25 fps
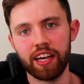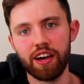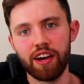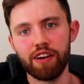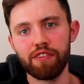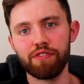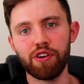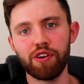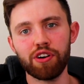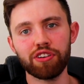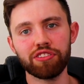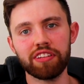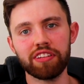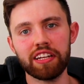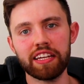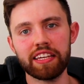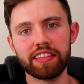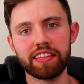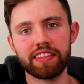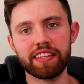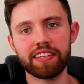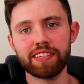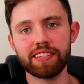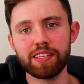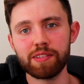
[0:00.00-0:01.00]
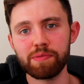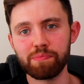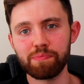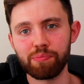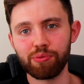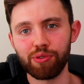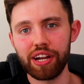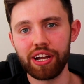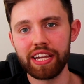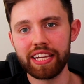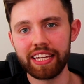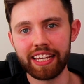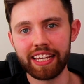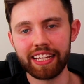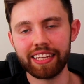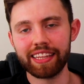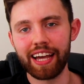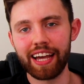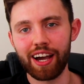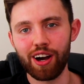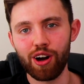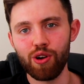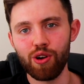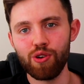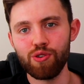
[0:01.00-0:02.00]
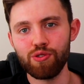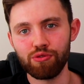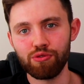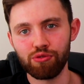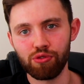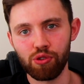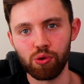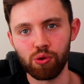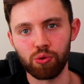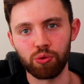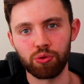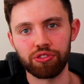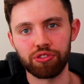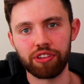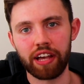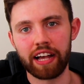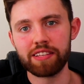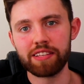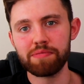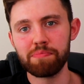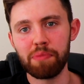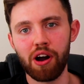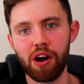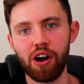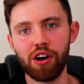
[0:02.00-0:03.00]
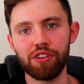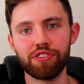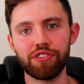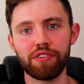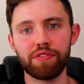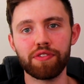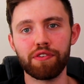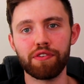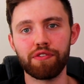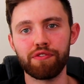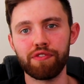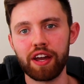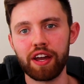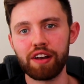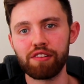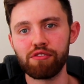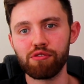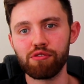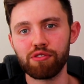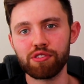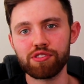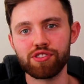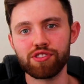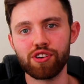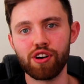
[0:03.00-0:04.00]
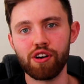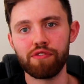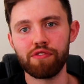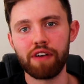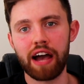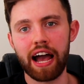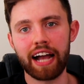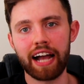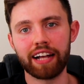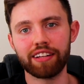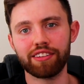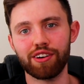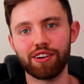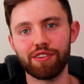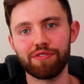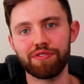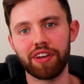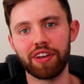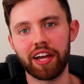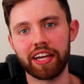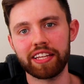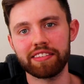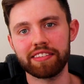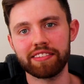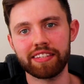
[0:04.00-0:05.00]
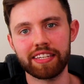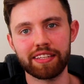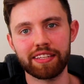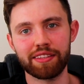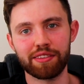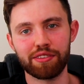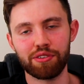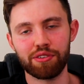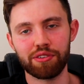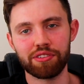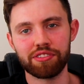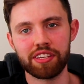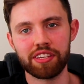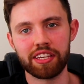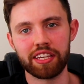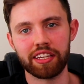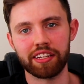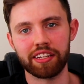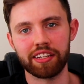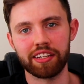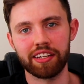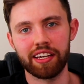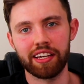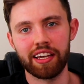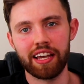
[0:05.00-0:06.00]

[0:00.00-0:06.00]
Firstly, this is breaking their own rules as part of the Federal Reserve Act of 1913.